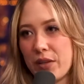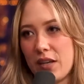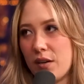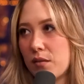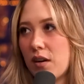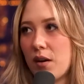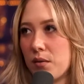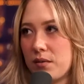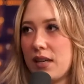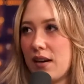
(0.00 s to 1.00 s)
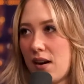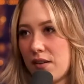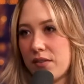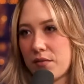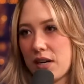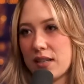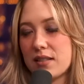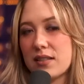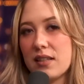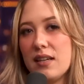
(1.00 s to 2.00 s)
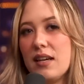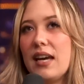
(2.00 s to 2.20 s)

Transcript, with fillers: you know, go get off and rest.